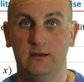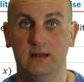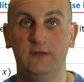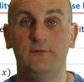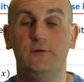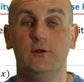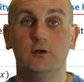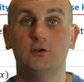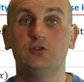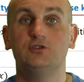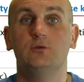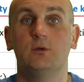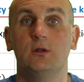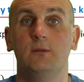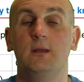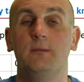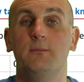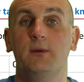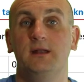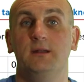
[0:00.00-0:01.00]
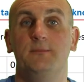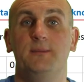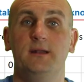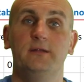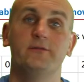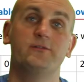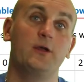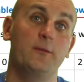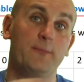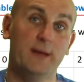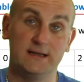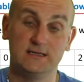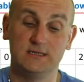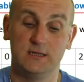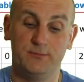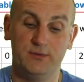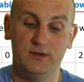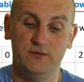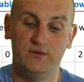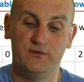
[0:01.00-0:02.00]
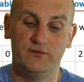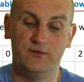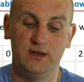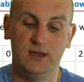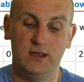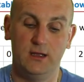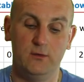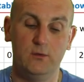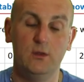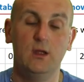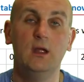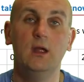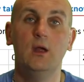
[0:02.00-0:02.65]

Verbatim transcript: and if you're not sure what I mean by independence, go back to the previous video,